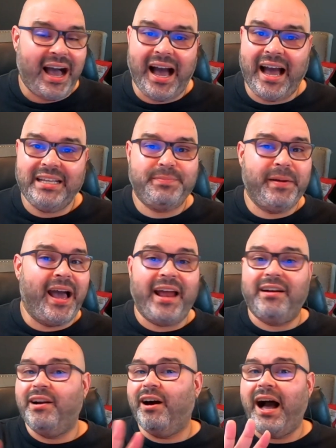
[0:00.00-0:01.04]
I spent I don't
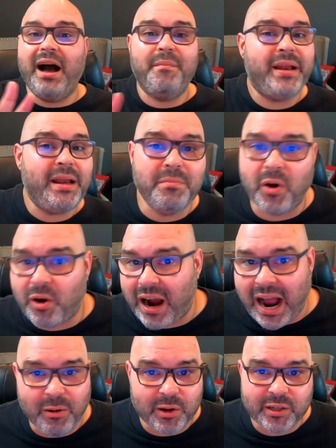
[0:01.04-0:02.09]
know how many more
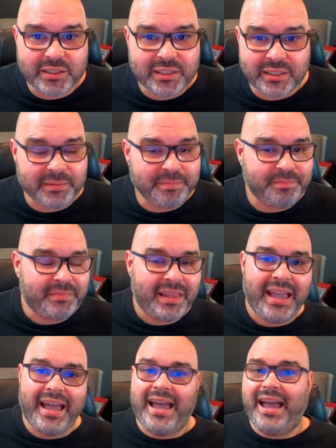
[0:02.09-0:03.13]
hours,
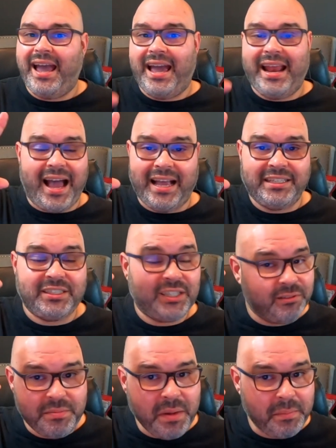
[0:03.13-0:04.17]
and I still
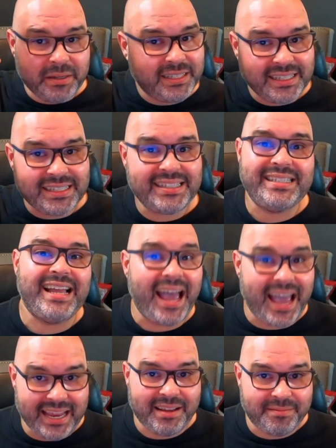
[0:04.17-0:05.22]
remember to this day,